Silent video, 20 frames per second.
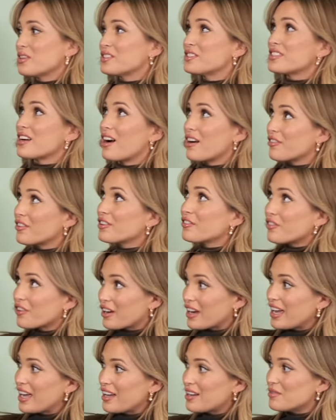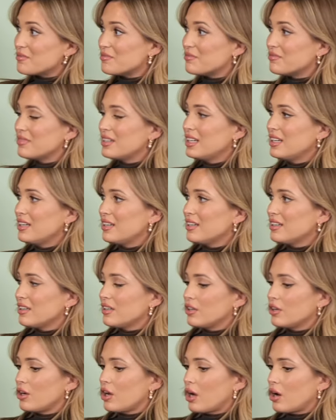we're starving for him. Yeah.
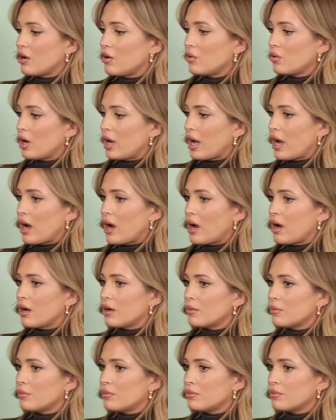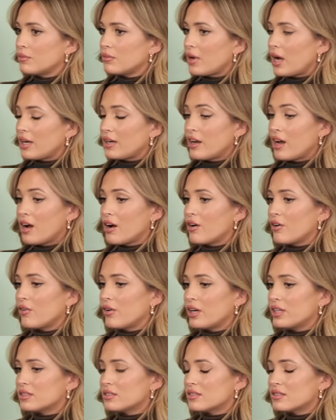You know. Um, I
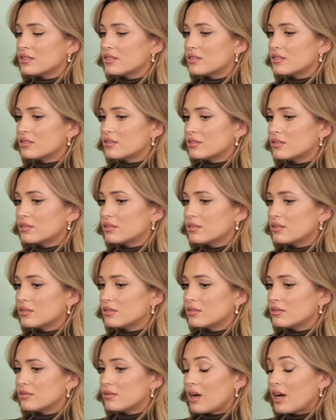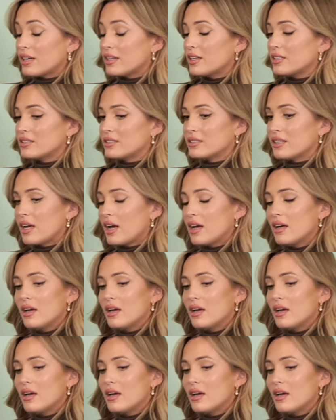know. It's. It's.